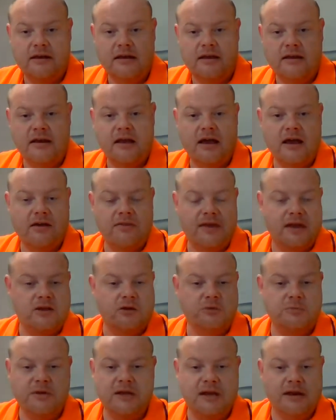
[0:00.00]
Now that
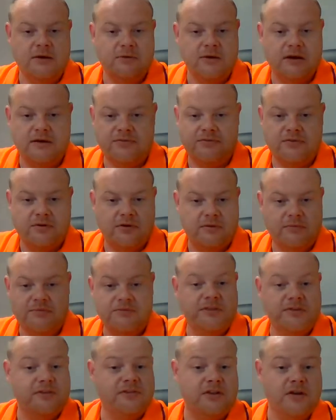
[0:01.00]
could be anywhere from
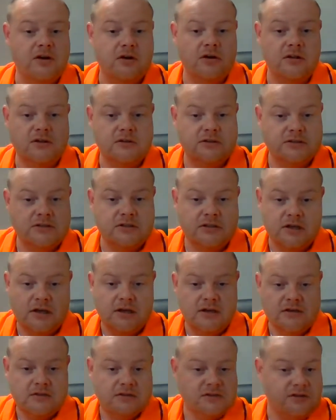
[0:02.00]
$50
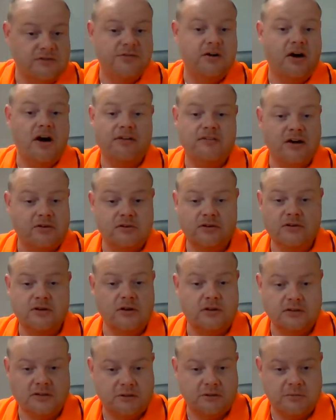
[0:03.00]
to
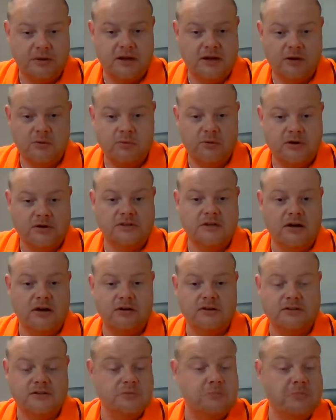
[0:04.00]
$500 depending on where it's
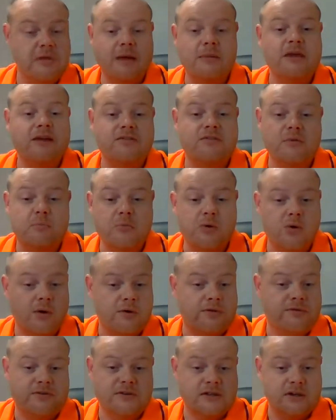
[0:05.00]
going to, maybe even more
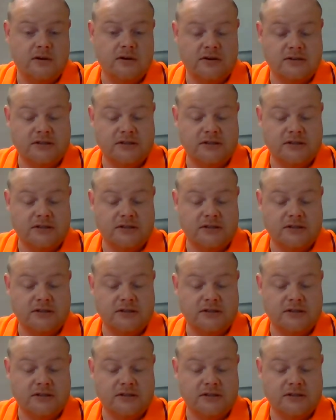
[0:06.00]
if it's going to